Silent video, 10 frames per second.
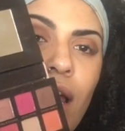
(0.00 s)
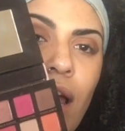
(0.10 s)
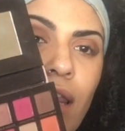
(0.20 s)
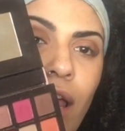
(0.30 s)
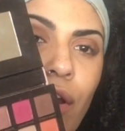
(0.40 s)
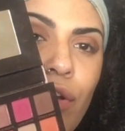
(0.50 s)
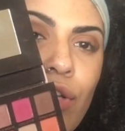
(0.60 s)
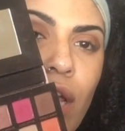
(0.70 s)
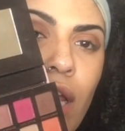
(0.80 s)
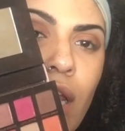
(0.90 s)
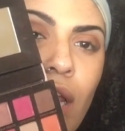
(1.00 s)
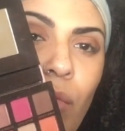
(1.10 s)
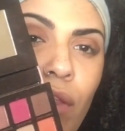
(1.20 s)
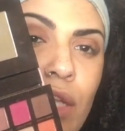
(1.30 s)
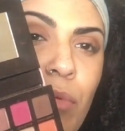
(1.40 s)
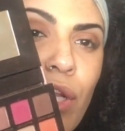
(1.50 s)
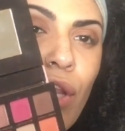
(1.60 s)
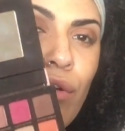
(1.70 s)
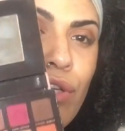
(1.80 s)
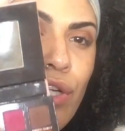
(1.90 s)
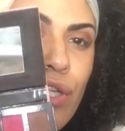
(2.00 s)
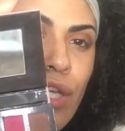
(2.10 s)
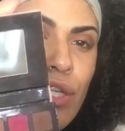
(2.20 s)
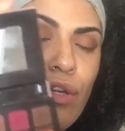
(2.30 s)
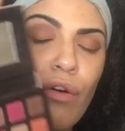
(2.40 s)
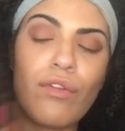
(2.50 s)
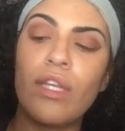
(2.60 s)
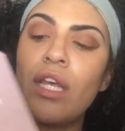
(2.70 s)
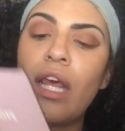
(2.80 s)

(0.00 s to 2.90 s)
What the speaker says: a lighter shade, one that's pretty close to your skin tone,